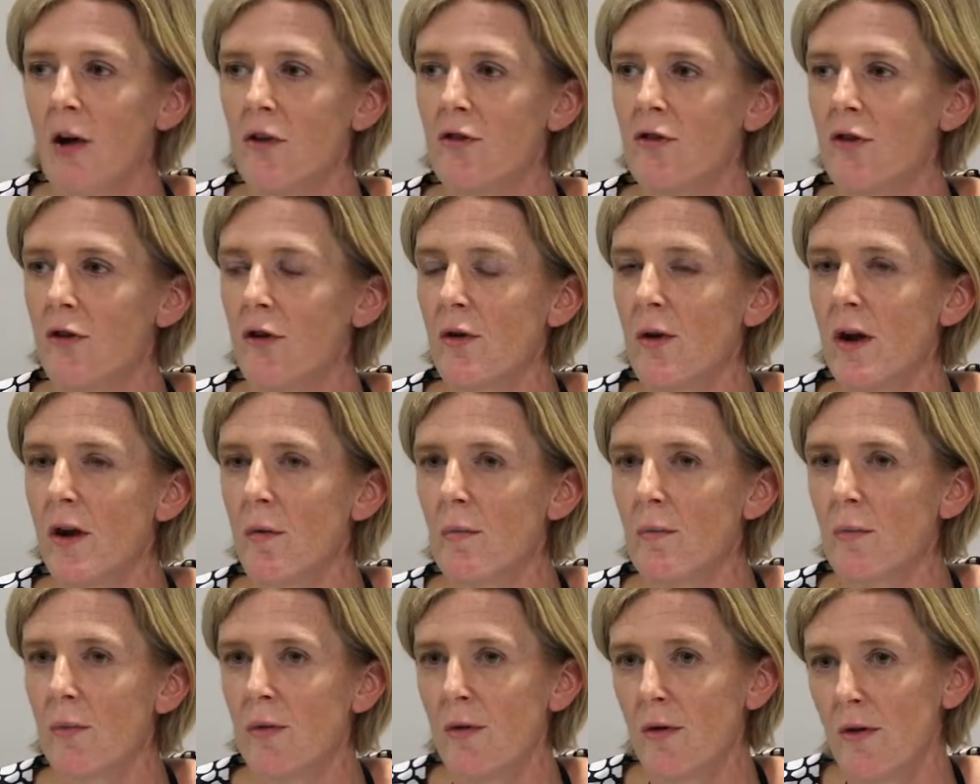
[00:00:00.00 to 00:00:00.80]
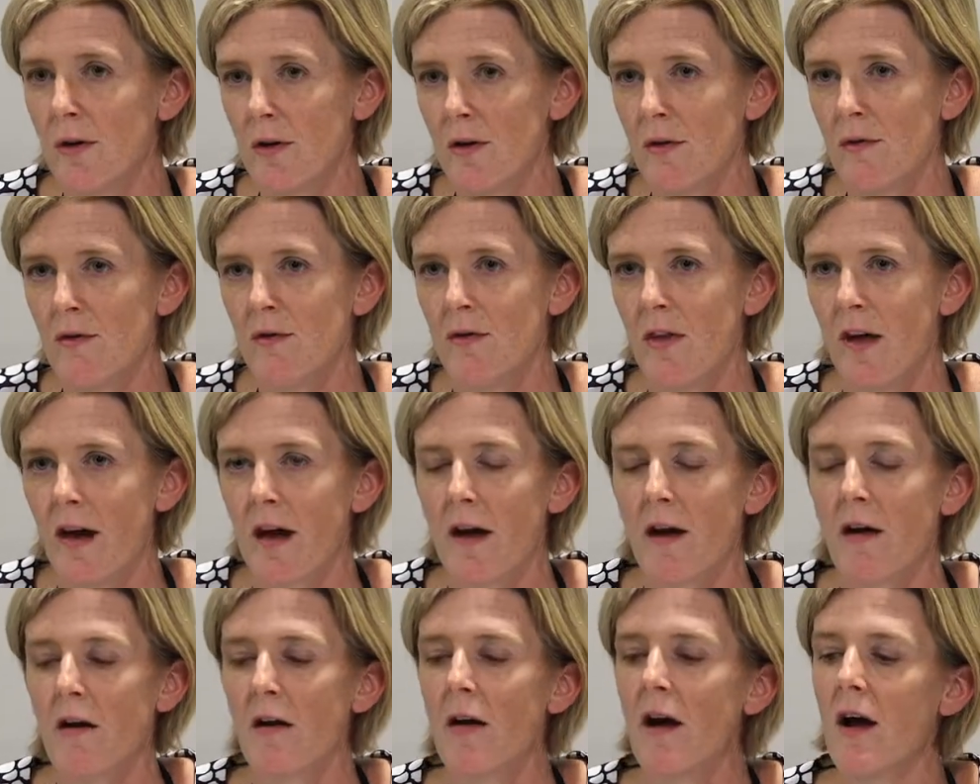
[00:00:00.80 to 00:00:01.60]
to improve
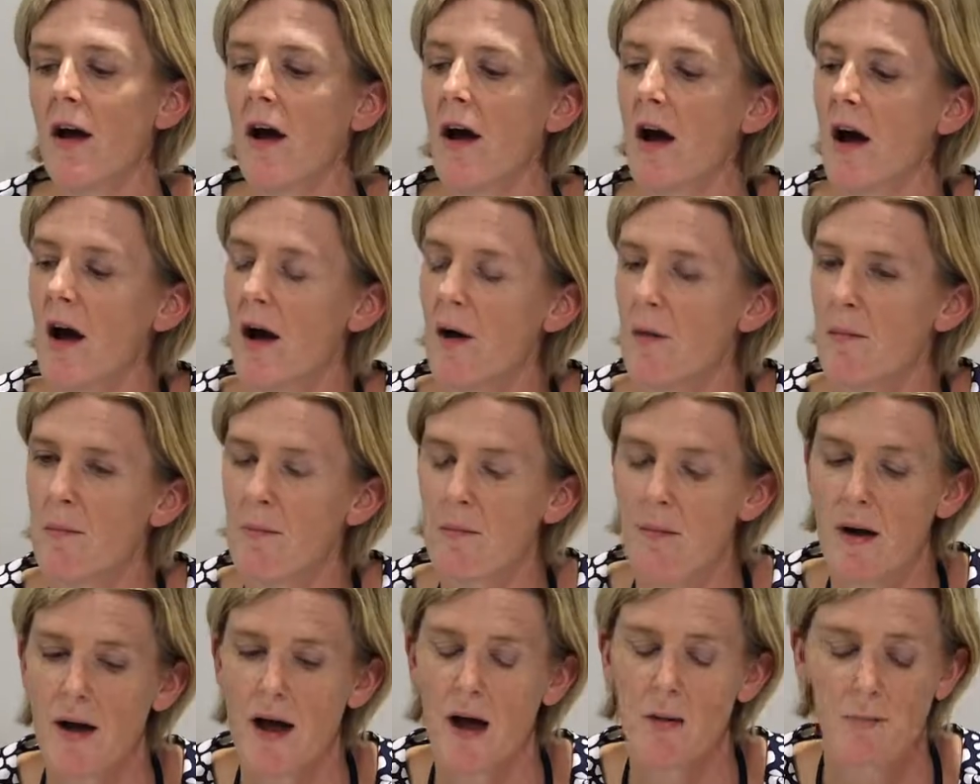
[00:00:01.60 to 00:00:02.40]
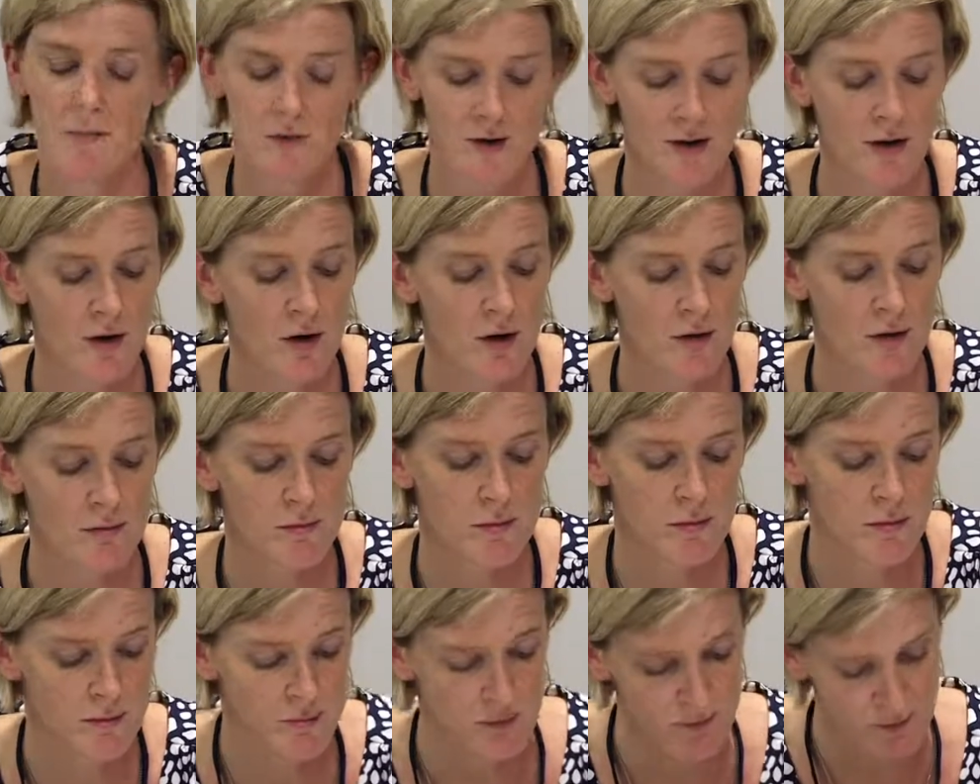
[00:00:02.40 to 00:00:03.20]
their MDR
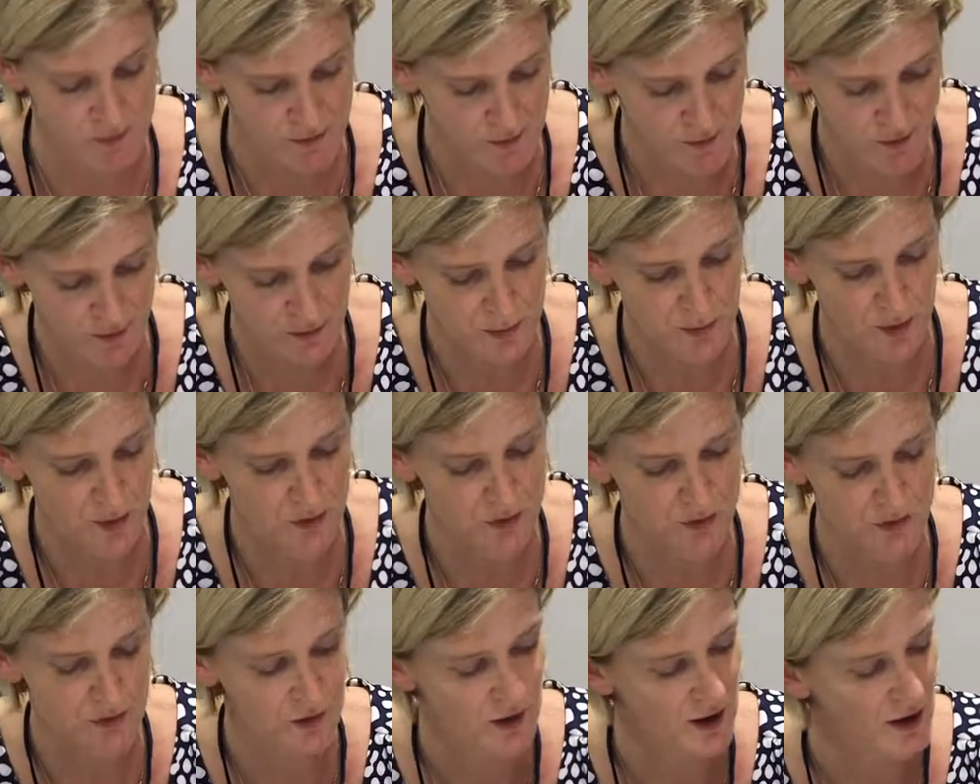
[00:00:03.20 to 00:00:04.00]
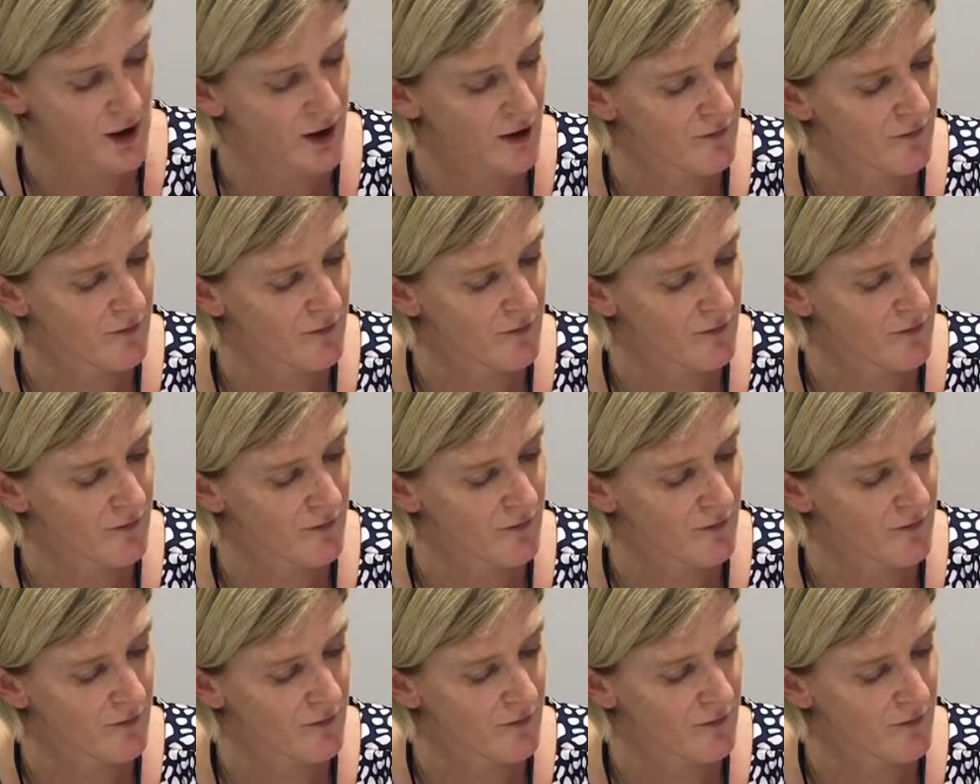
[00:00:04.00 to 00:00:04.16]
response.